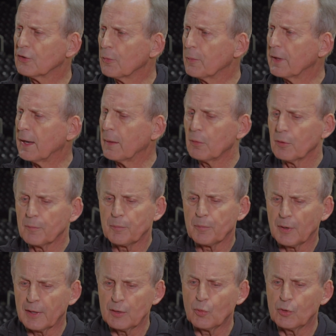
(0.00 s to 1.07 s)
you know, being able to
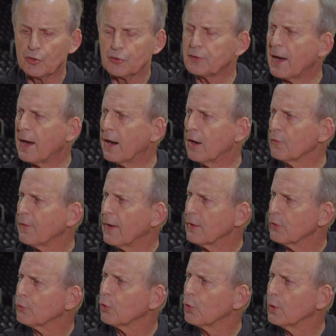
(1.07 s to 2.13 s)
play when you're tired,
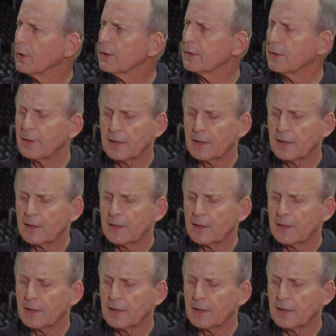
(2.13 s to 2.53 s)
fight through it,